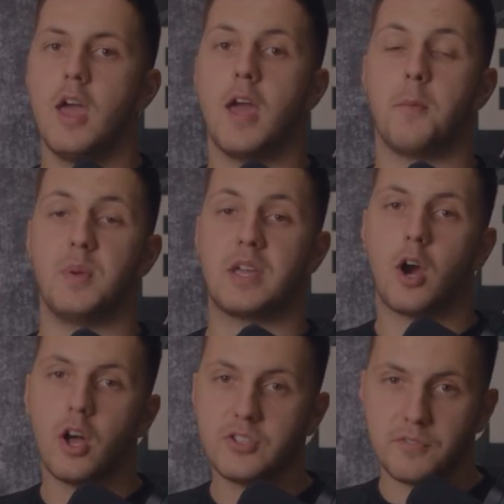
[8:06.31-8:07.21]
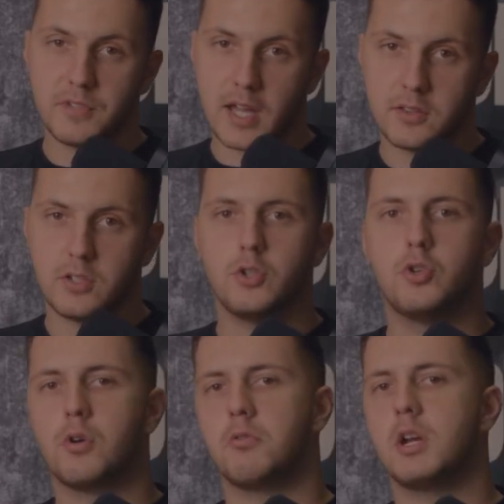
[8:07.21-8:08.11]
And because of that,
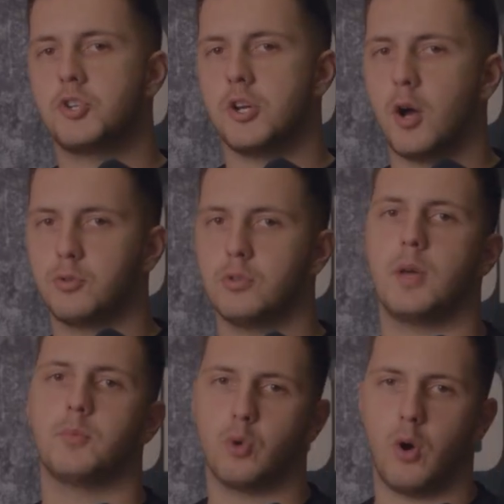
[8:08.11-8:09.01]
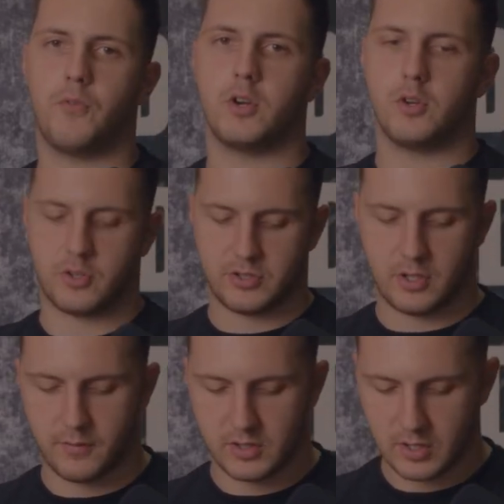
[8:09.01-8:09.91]
you're reaching out to them to offer your
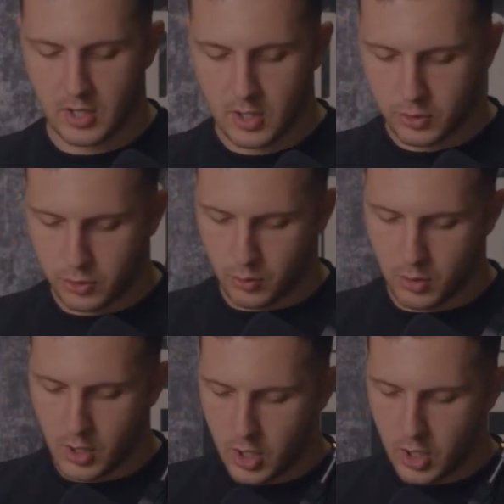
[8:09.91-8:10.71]
service. So